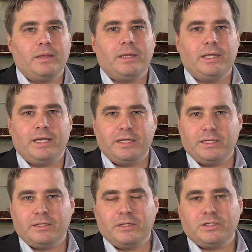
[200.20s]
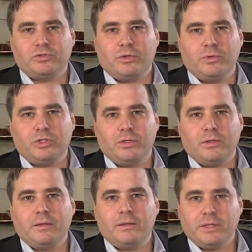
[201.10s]
Link in the description.
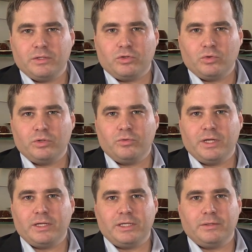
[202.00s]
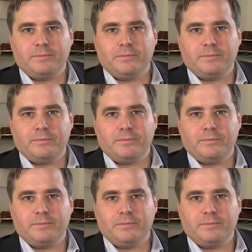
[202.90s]
Enjoy reading.